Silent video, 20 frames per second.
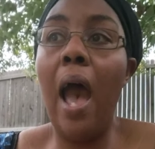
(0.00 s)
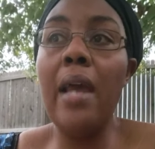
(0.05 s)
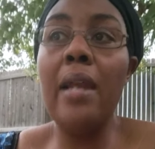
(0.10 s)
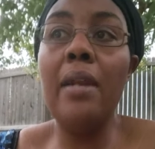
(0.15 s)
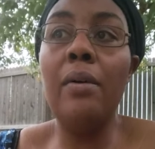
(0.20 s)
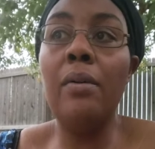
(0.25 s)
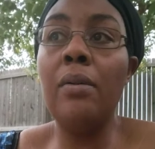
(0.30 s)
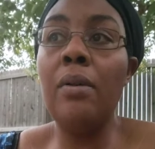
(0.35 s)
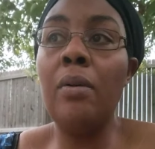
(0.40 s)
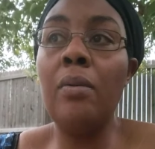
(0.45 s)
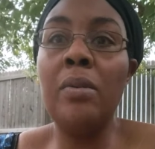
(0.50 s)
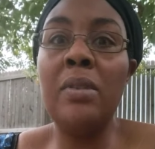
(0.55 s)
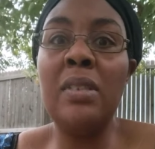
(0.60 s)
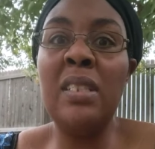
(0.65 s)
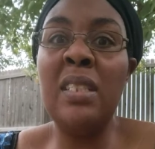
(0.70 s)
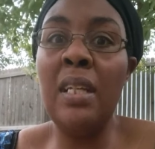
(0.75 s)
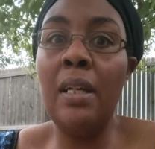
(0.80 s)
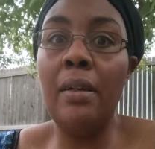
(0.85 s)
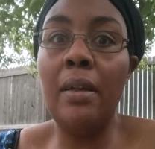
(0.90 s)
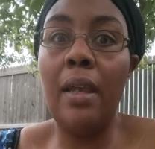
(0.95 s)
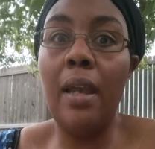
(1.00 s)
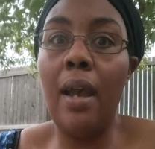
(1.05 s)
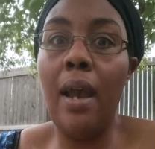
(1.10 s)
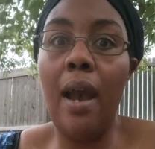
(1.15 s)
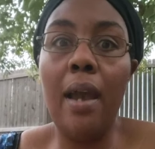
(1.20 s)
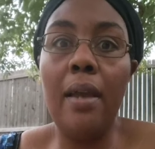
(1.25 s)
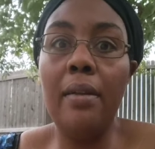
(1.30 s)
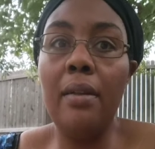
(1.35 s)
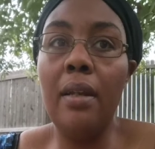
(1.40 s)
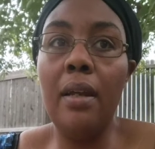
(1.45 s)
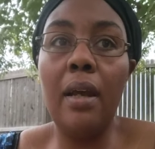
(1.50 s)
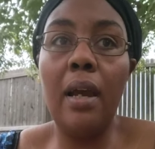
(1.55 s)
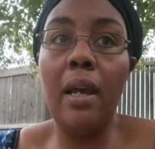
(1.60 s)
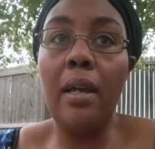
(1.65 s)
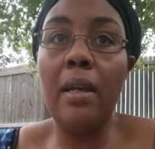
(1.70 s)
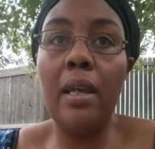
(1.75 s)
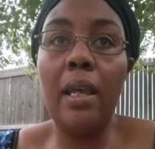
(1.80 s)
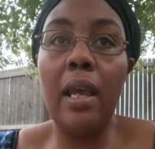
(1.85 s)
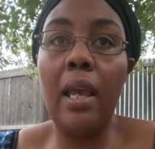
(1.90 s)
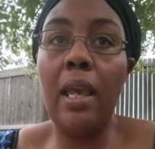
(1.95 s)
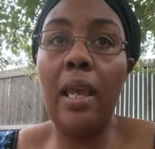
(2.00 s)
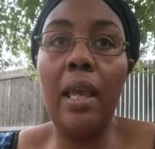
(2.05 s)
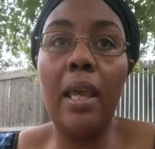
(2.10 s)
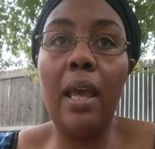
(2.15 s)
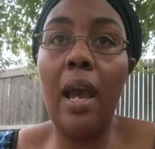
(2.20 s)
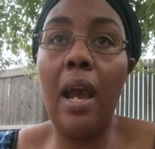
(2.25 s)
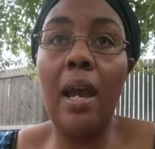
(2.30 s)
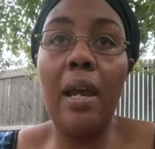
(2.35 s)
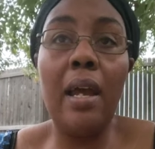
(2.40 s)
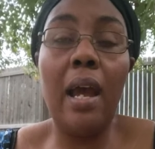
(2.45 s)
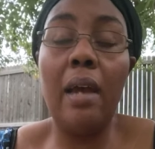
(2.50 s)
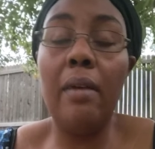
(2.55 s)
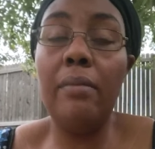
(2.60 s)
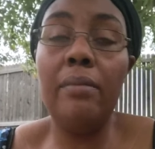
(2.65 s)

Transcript: I don't know what to tell you. I, I